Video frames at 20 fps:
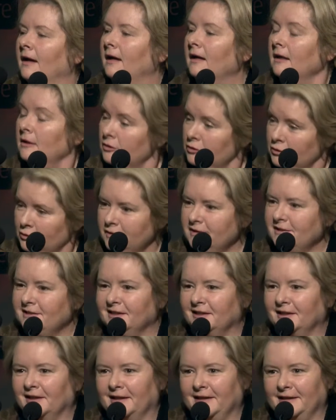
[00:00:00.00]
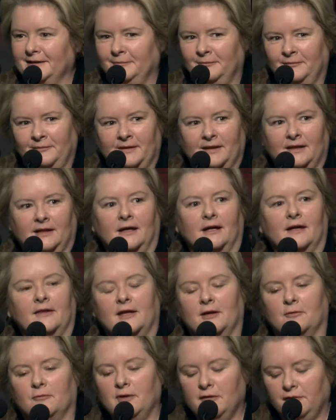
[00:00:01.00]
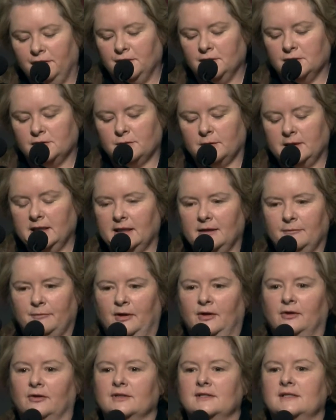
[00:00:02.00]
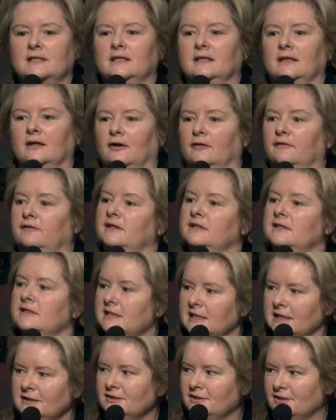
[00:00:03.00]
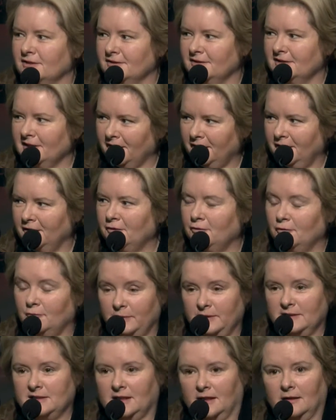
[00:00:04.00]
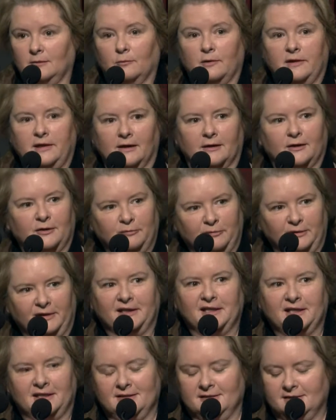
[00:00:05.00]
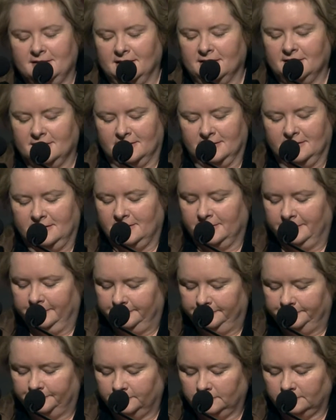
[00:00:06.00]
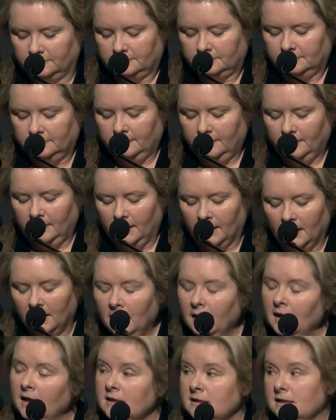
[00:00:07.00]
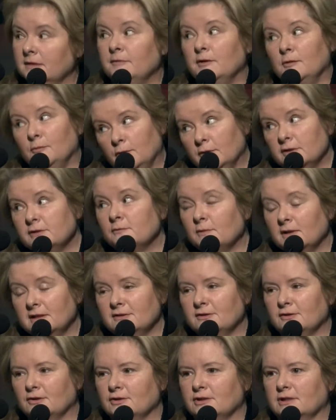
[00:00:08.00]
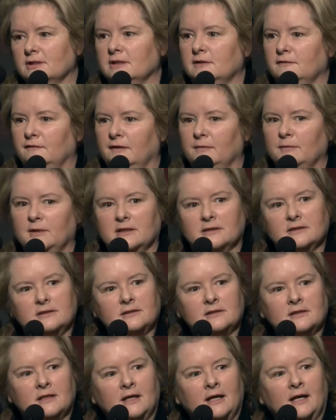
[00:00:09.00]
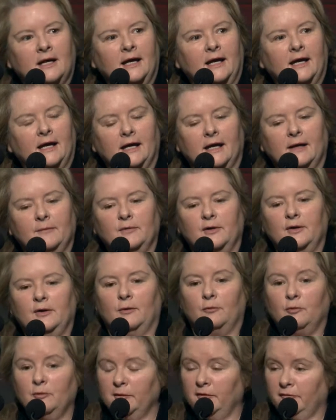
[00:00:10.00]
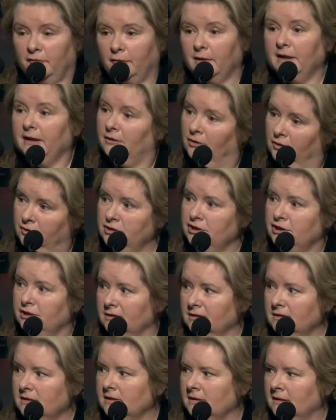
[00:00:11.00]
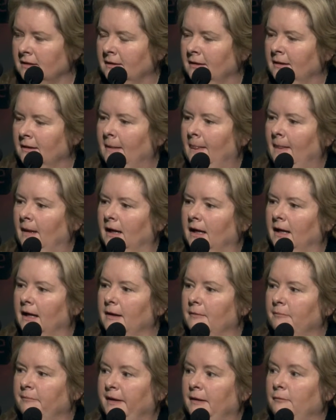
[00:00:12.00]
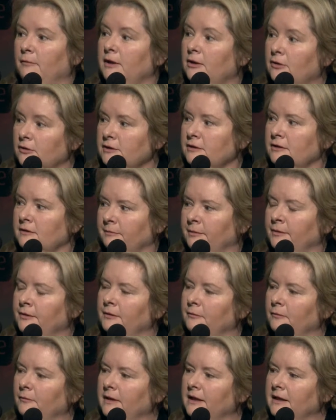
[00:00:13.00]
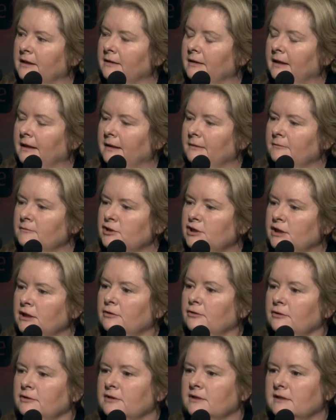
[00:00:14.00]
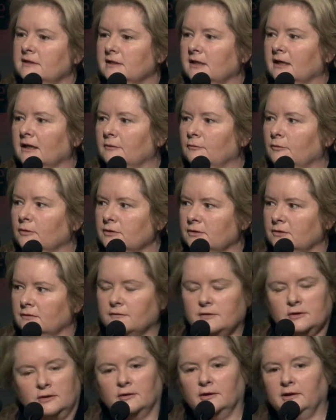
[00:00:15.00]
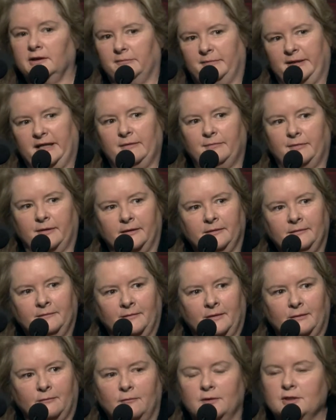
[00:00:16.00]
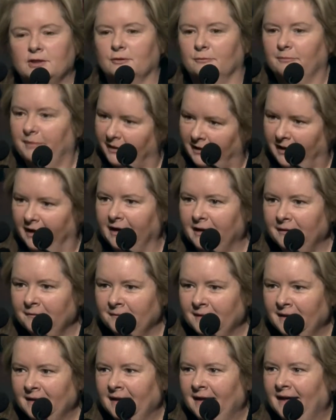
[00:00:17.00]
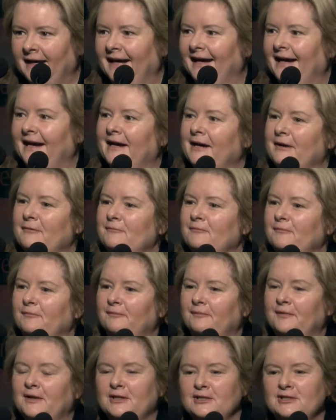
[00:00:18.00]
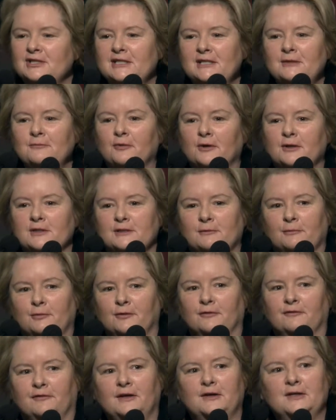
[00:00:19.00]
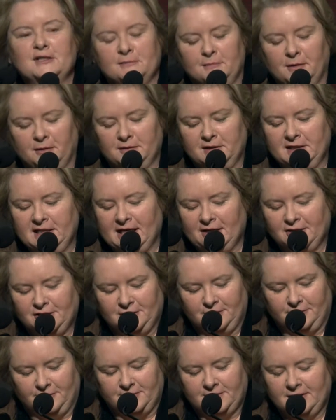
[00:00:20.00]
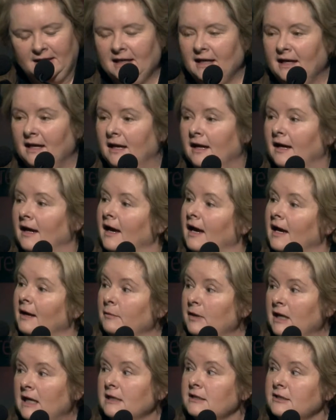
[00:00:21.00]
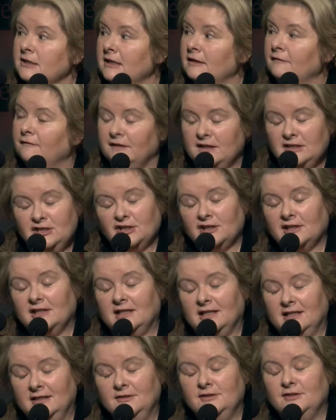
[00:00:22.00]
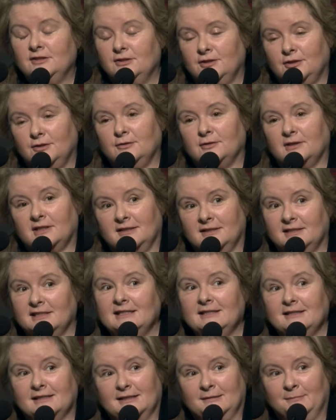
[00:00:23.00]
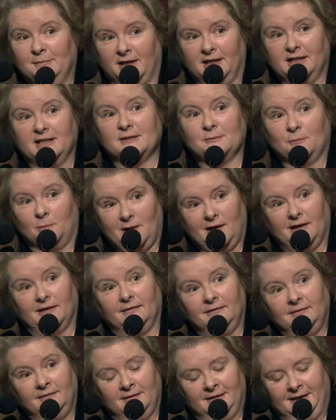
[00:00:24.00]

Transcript: interestingly, that refuge, we had a policy of consensus. Nothing could be done without complete consensus. Except there was one socialist feminist, a woman of great conscience, but we got to the point where she couldn't decide what sort of toilet paper we should buy because she didn't want to support various multinationals. And we had to eventually institute consensus -1